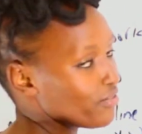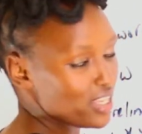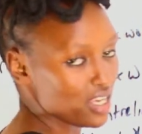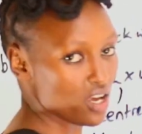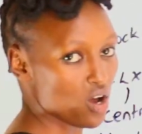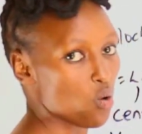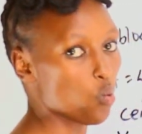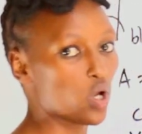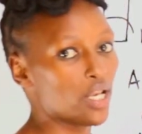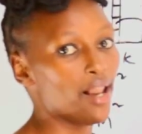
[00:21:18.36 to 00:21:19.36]
of the
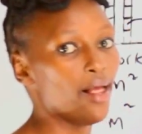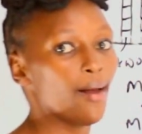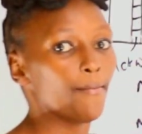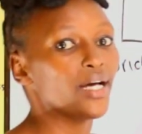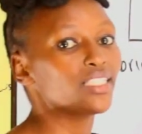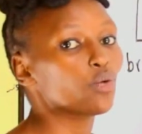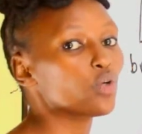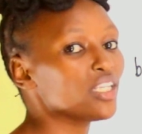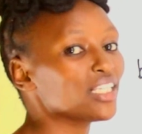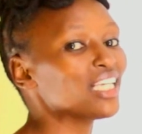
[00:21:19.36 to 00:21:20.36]
wall. But
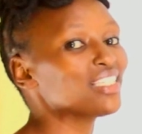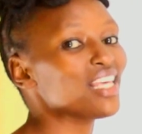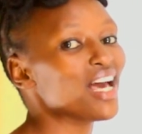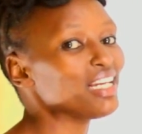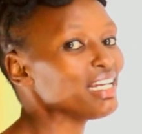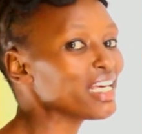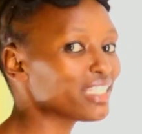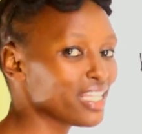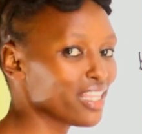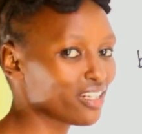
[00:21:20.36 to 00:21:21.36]
in case they are
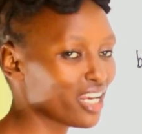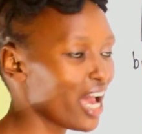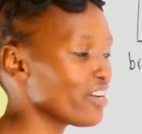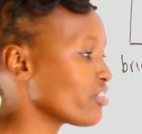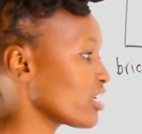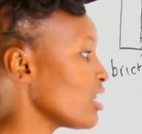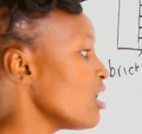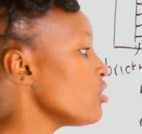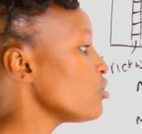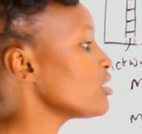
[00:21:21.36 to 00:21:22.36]
less than 300,
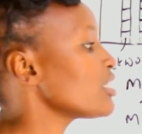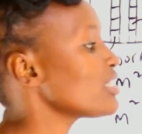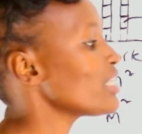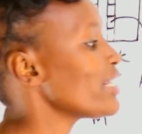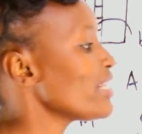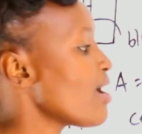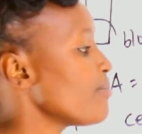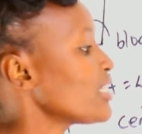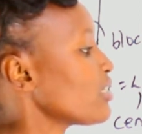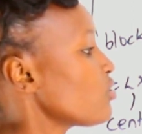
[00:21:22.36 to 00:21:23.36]
it is in linear
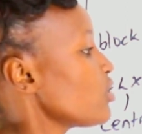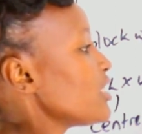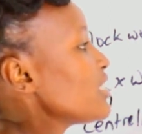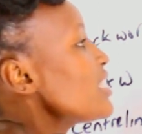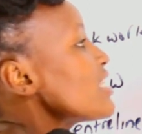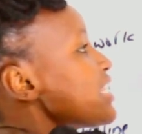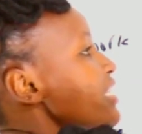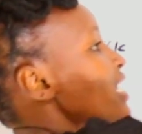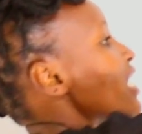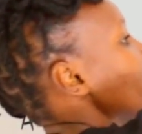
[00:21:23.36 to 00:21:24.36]
meters. So it is the center